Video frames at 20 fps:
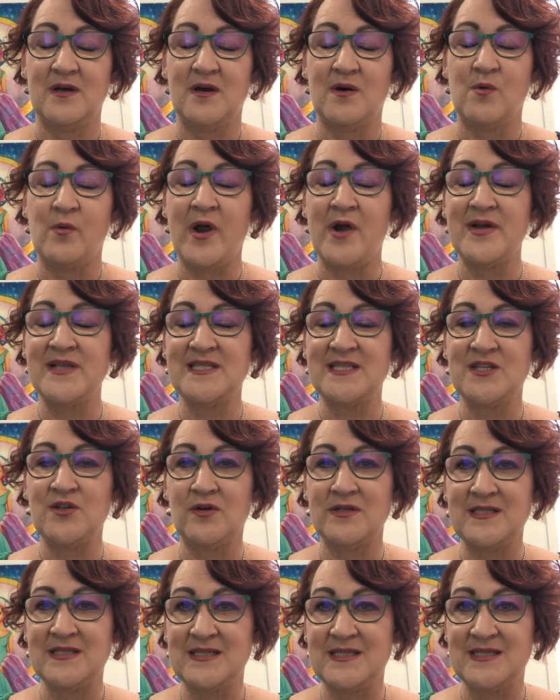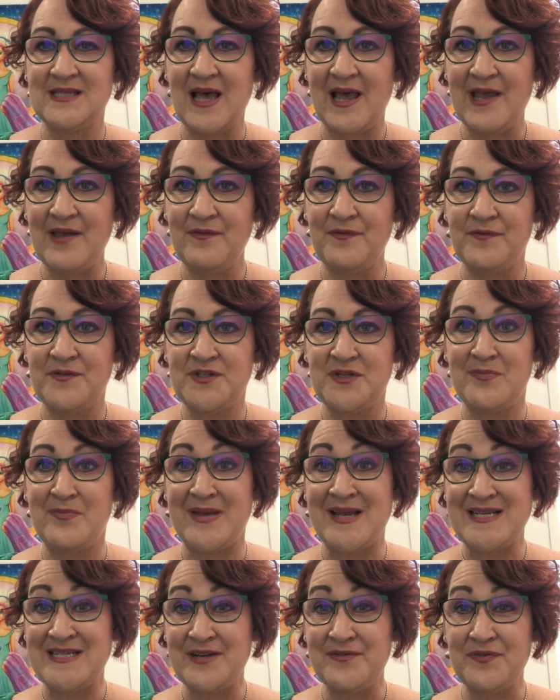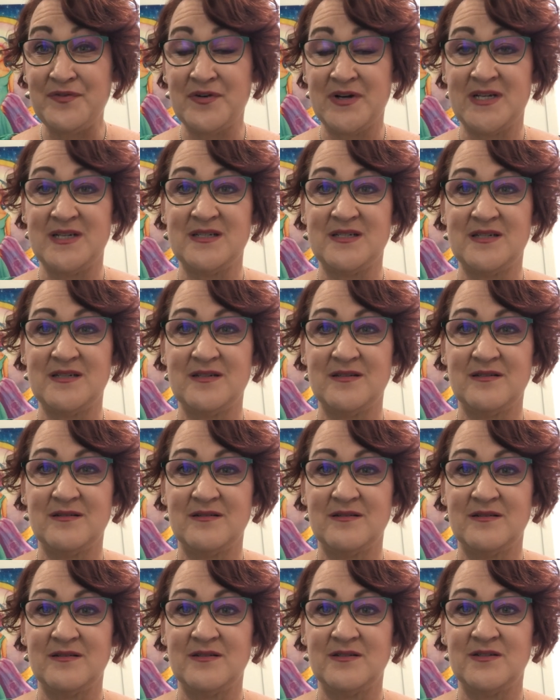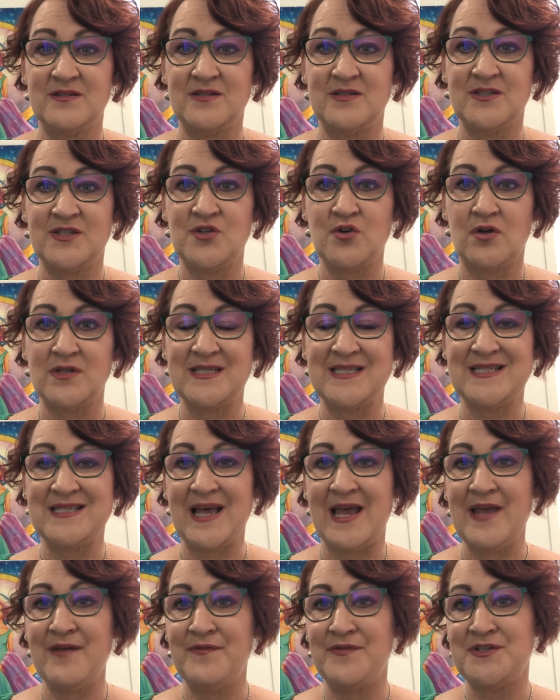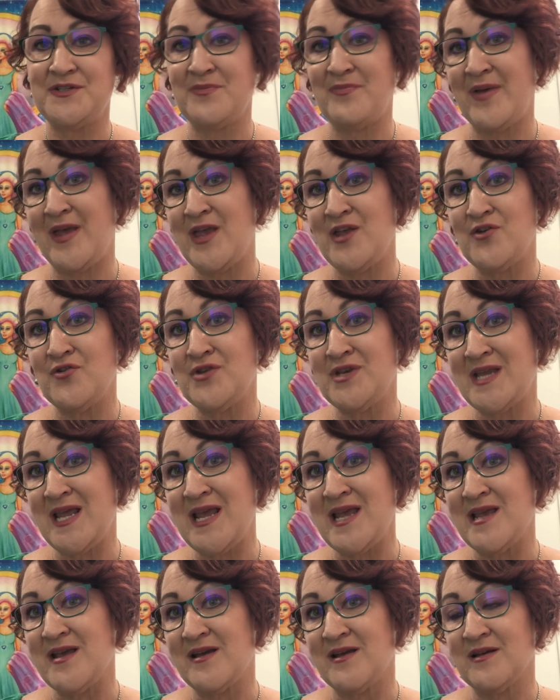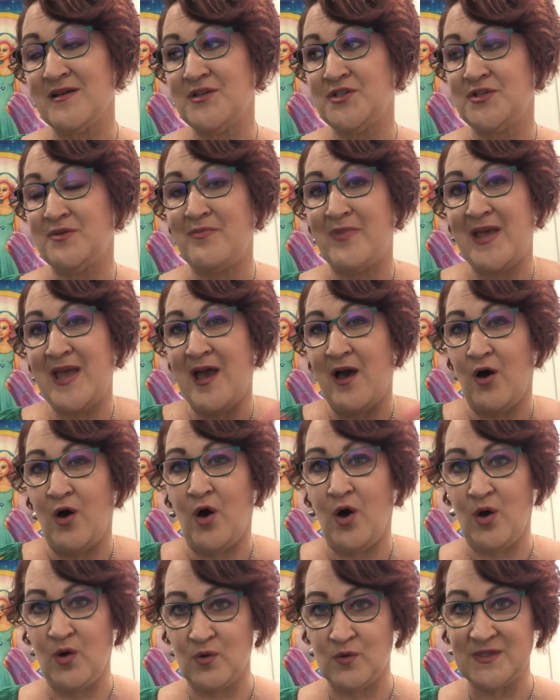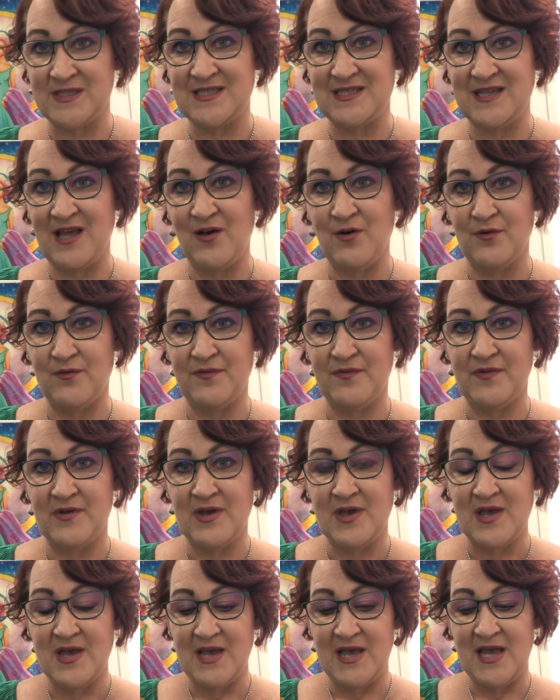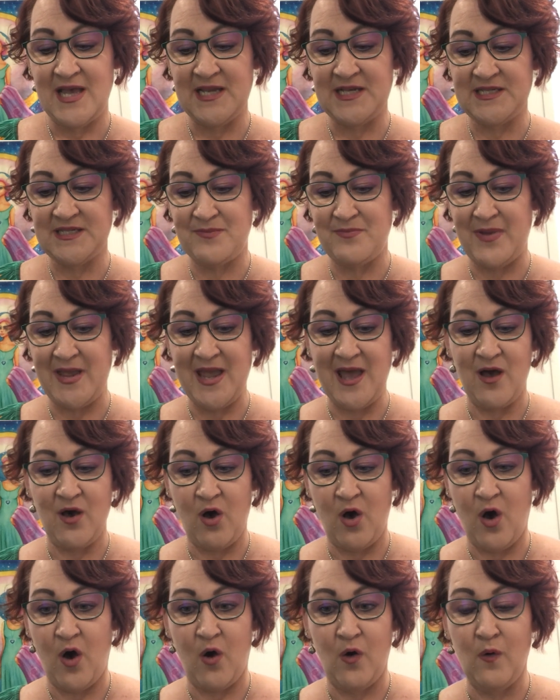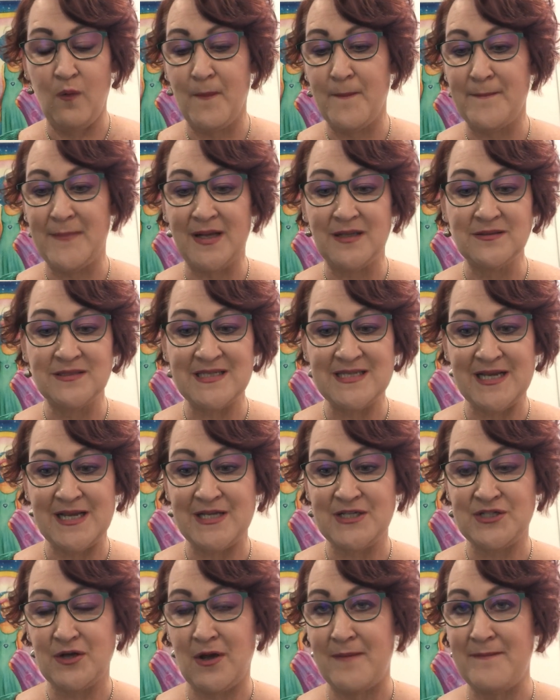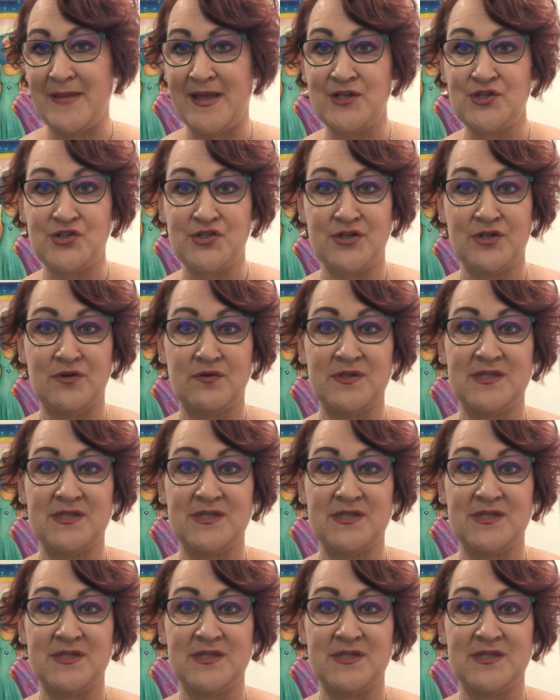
where it's not safe to be different. It's not safe to be unique, to be our whole self. And to be our whole multi-dimensional